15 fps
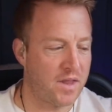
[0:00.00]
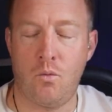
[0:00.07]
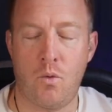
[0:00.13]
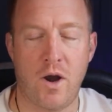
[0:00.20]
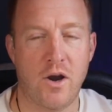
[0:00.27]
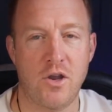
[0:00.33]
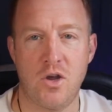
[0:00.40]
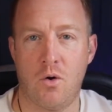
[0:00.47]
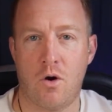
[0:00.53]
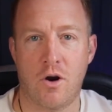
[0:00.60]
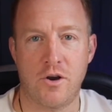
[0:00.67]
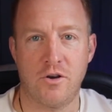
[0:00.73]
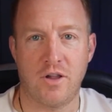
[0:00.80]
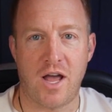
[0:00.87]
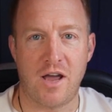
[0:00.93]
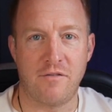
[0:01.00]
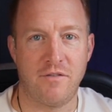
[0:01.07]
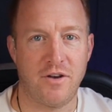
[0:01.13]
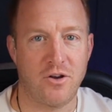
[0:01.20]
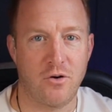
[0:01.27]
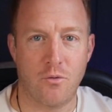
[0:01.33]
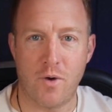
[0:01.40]
where you are in your
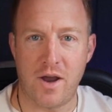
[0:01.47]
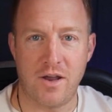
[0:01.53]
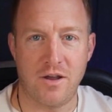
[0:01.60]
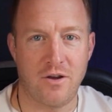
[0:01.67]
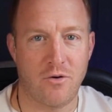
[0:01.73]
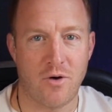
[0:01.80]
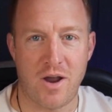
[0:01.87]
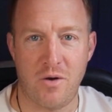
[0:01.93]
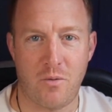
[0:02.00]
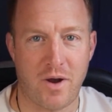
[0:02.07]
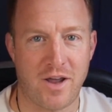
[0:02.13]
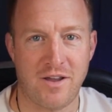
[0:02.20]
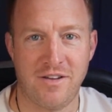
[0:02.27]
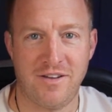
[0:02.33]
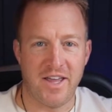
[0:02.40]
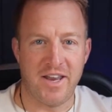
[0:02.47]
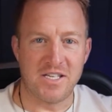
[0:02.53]
life in a great, great way.